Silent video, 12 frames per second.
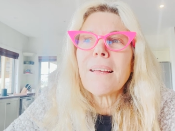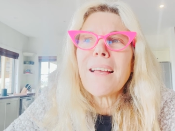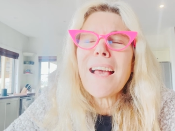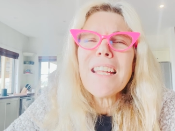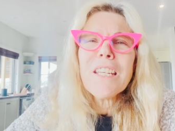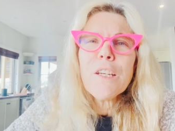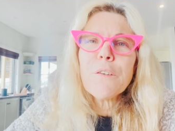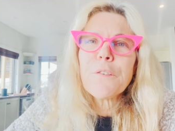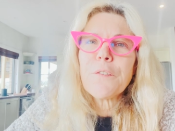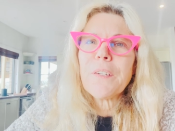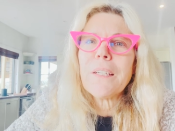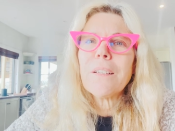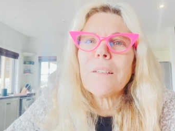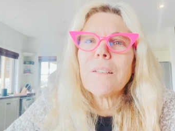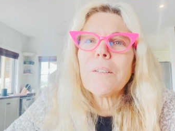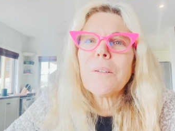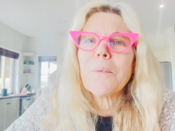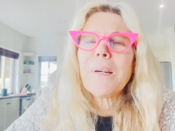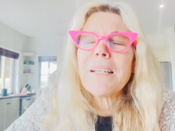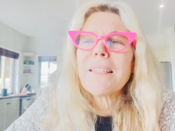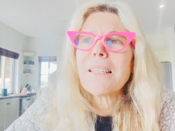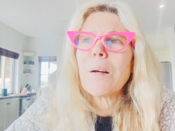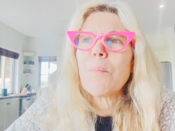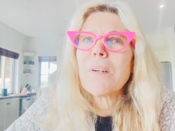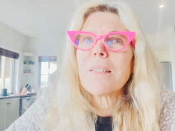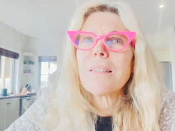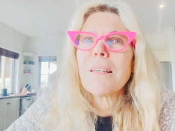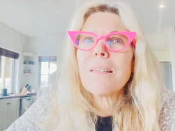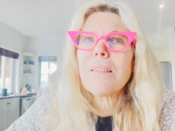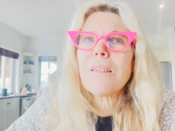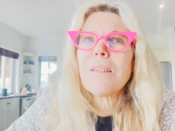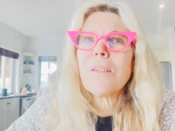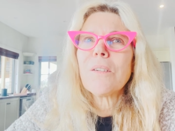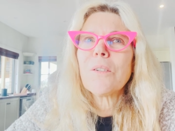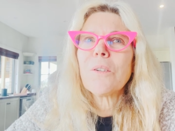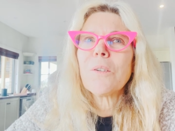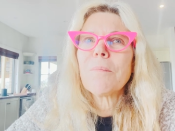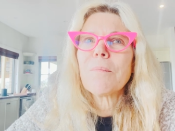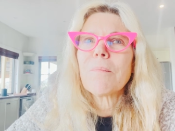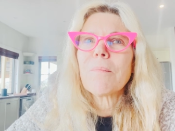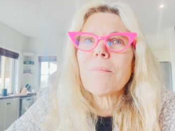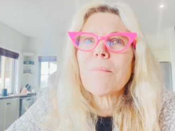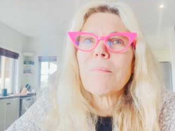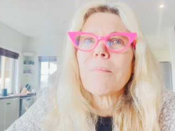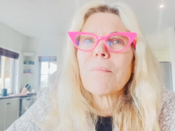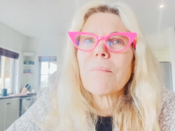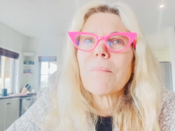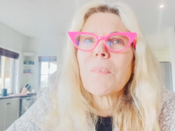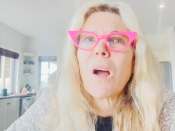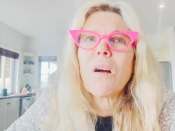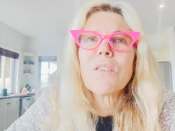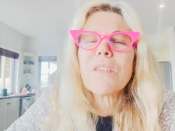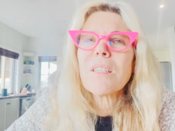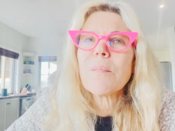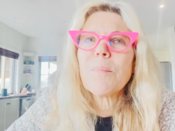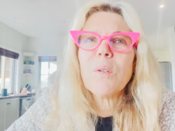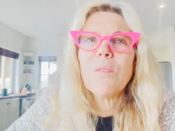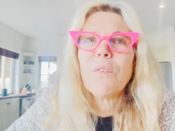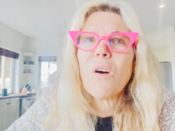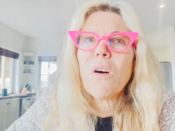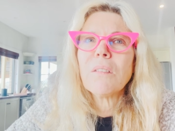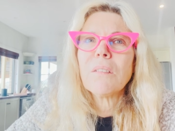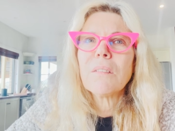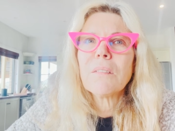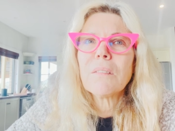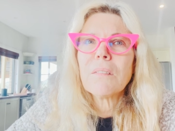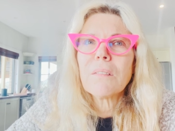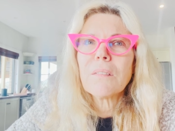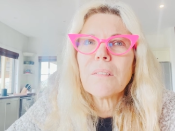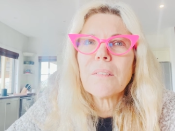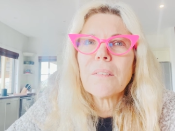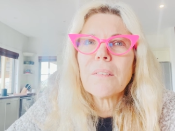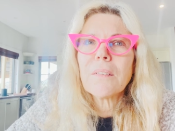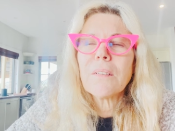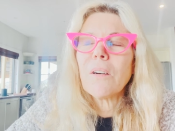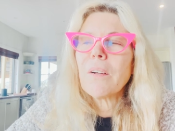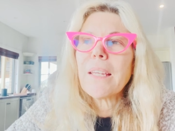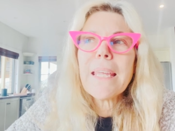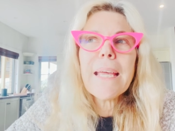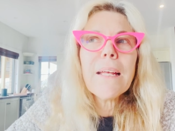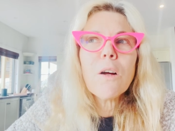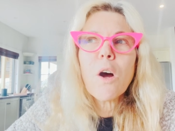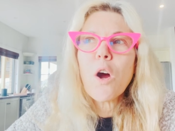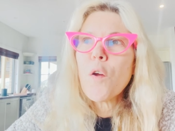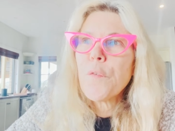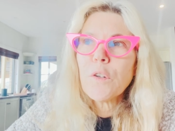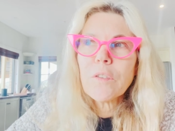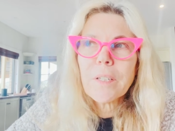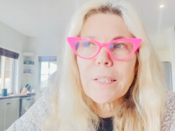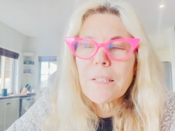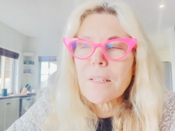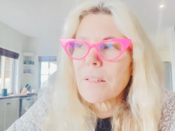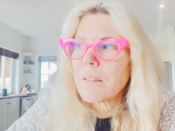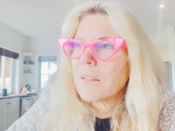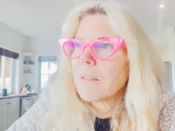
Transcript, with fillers: How do you feel when someone says to you, I'll just move on? I'll get over it.